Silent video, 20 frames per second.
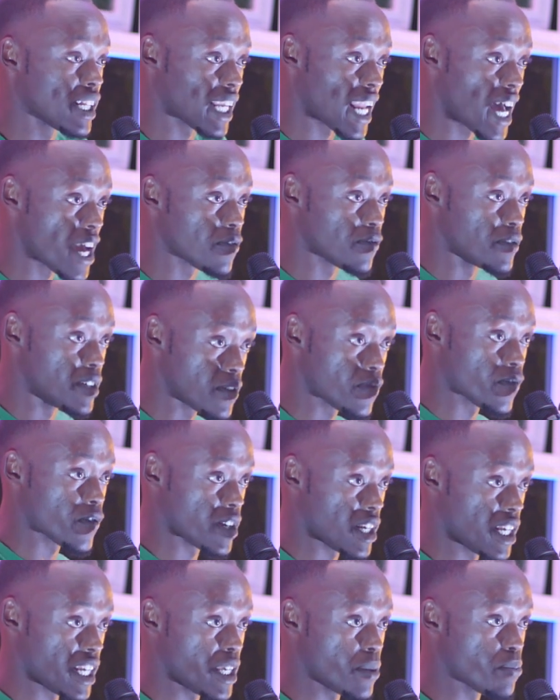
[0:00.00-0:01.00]
life
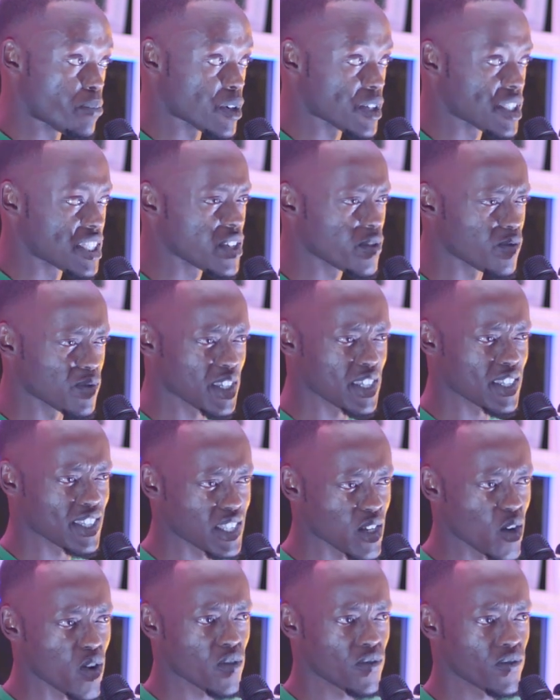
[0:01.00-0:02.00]
differently perceives
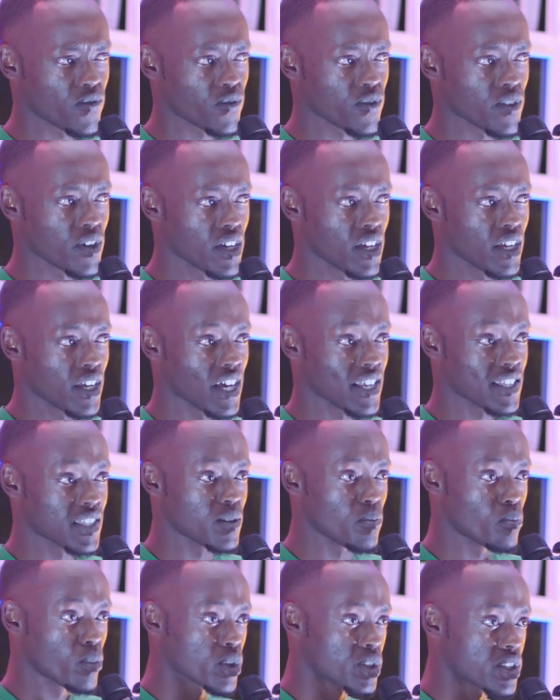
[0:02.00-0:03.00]
itself as
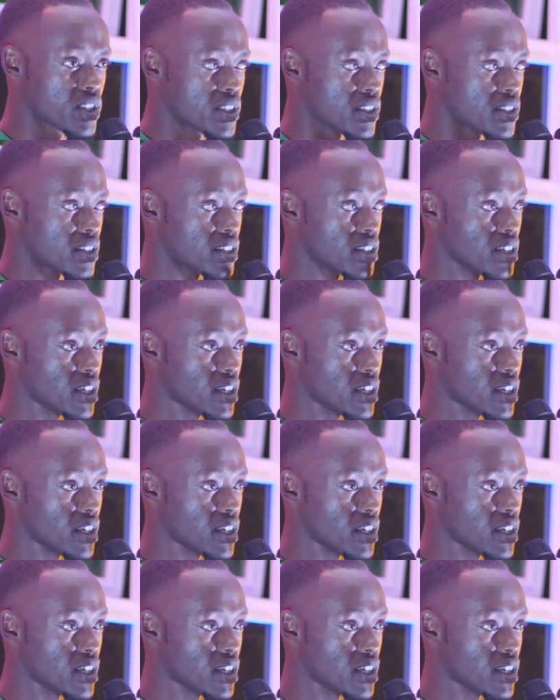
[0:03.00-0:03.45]
the most